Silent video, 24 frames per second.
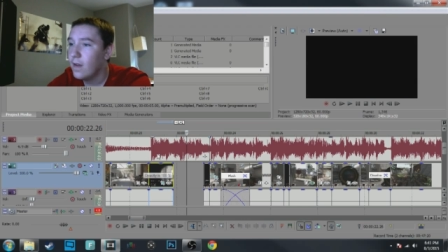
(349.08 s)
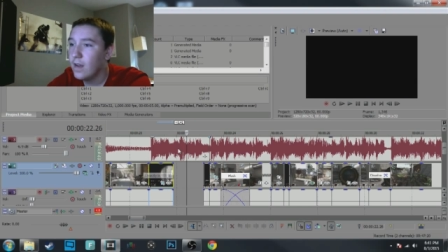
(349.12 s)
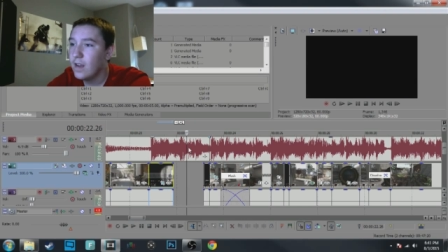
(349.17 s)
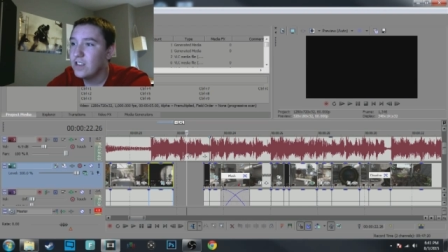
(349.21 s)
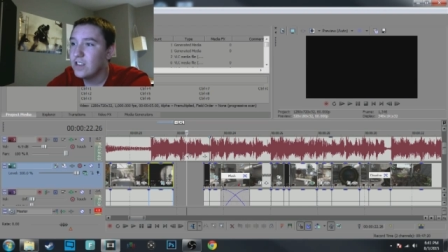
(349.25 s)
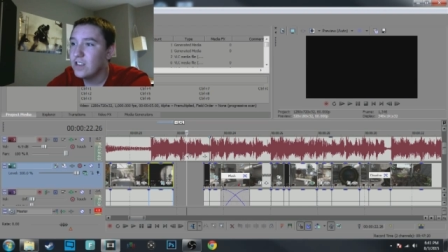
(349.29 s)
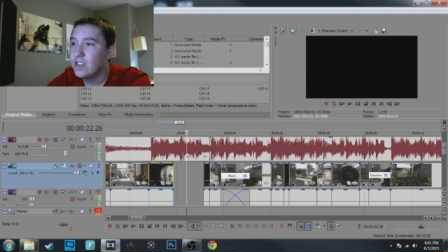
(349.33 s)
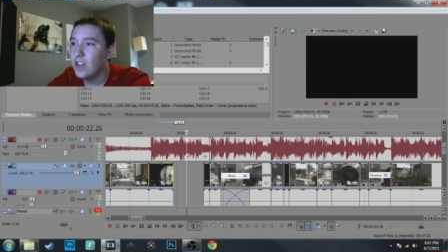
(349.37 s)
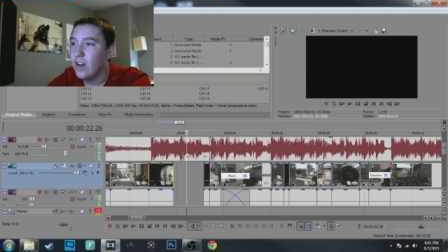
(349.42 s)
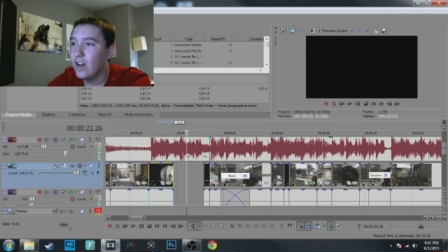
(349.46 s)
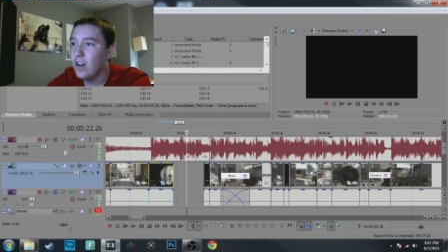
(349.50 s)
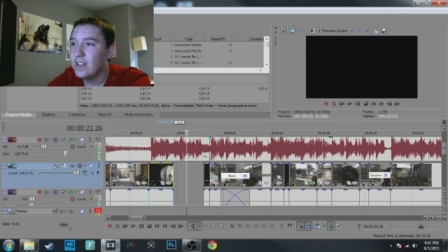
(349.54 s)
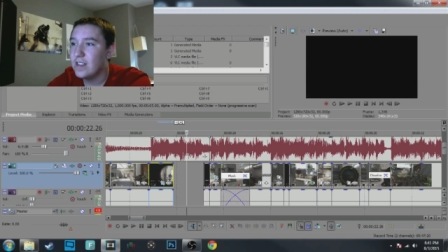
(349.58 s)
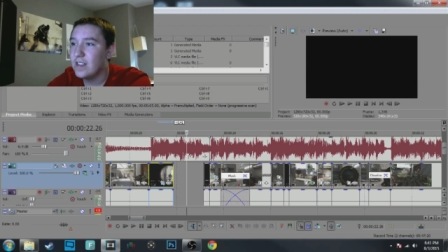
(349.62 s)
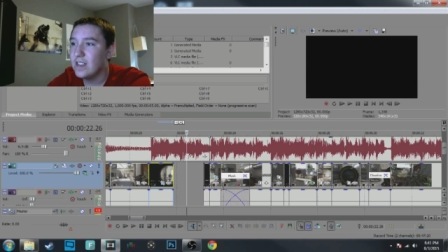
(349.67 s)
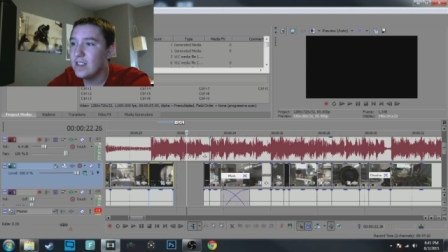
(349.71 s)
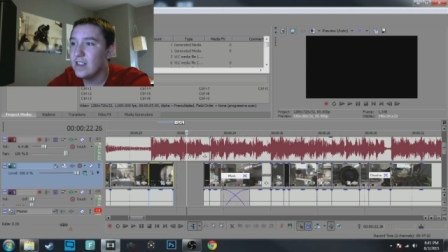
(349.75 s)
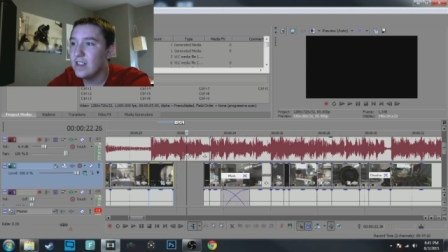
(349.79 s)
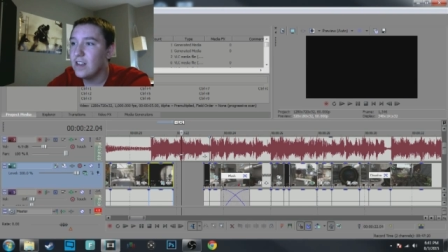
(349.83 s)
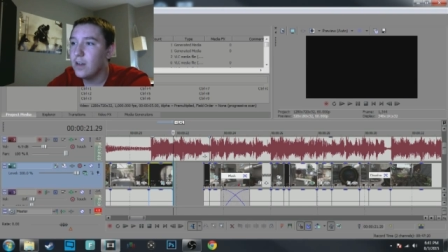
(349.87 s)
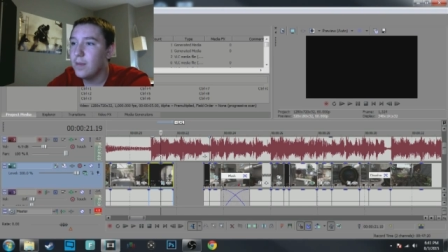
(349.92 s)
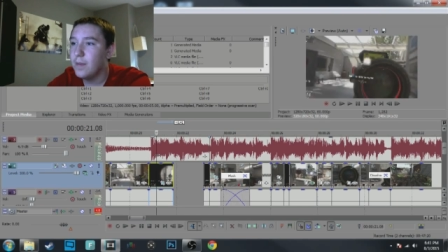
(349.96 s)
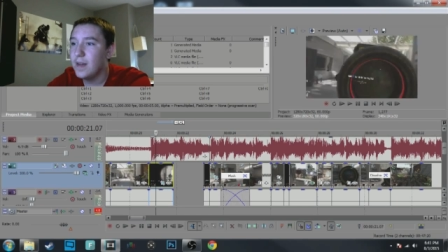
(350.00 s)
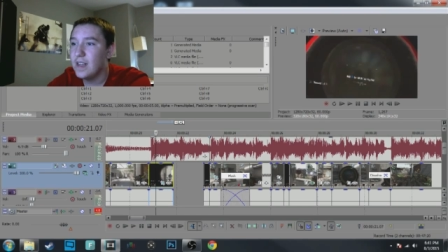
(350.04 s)
So it's a
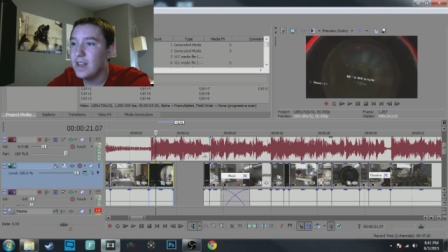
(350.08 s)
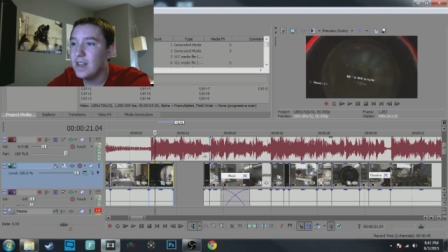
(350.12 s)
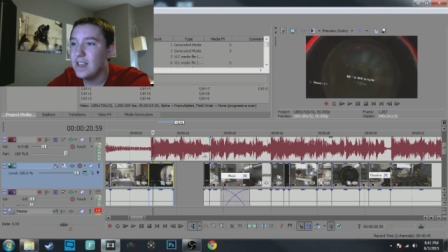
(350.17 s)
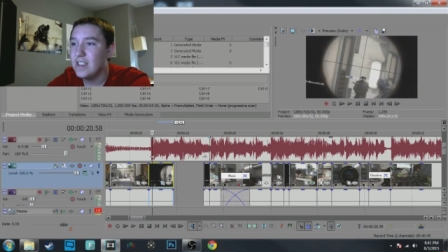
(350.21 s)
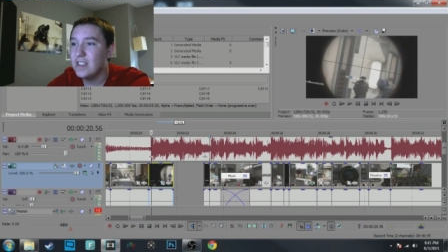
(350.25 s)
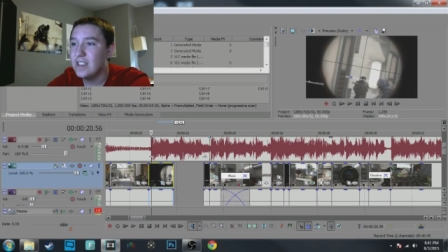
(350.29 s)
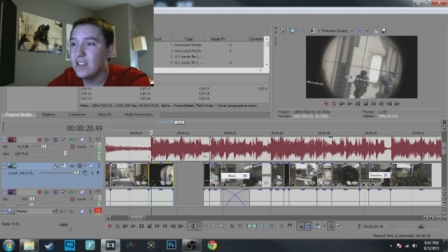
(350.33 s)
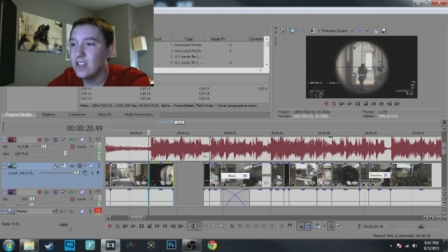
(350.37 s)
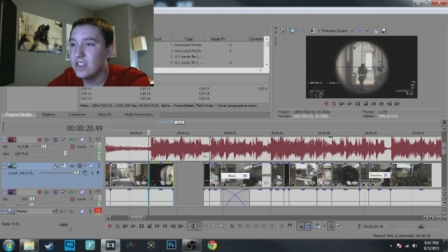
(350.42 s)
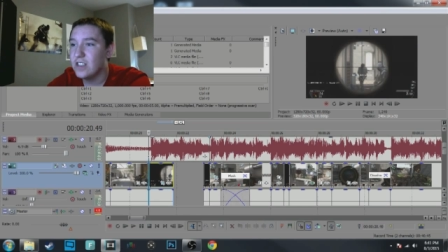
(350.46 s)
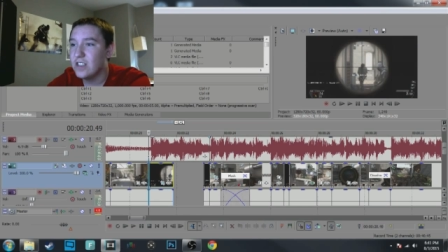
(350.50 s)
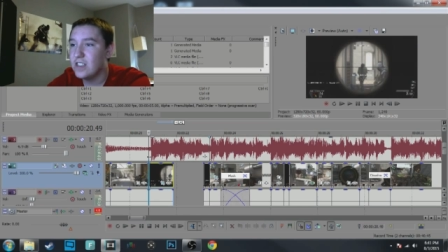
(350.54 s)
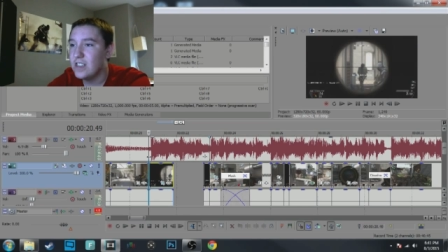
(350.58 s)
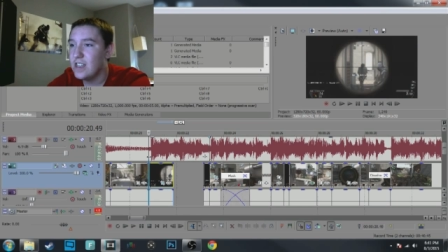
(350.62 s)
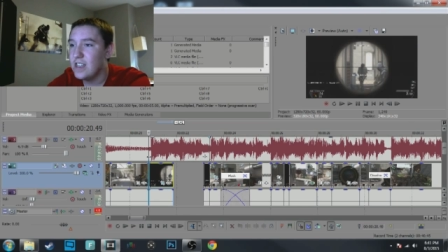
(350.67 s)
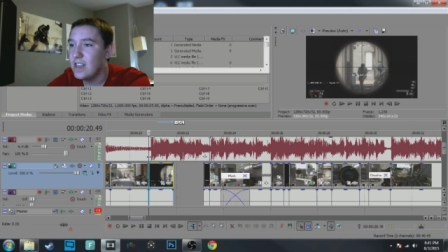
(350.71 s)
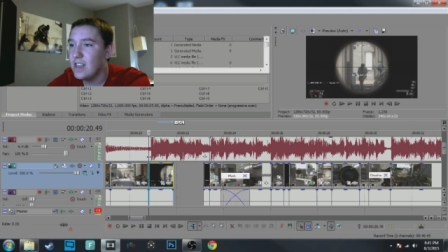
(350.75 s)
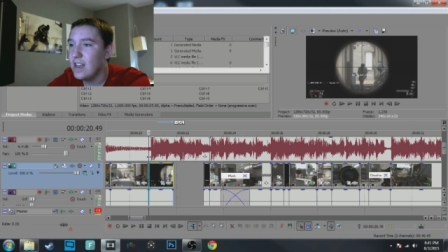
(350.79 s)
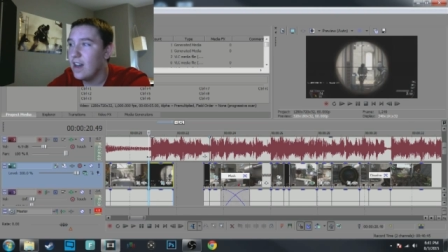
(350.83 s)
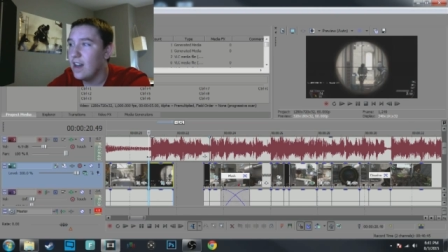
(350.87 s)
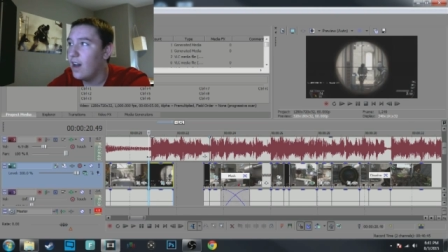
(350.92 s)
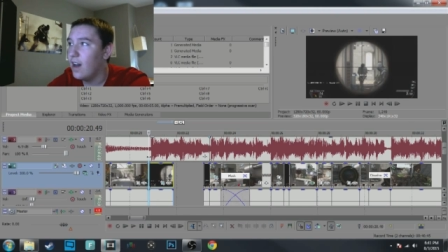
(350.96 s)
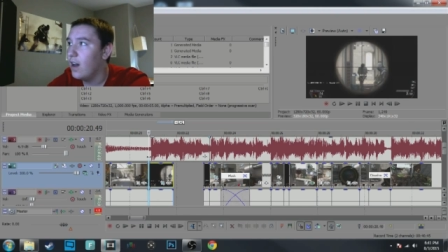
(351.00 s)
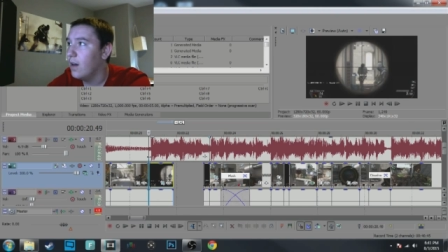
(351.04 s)
little bit easier to see.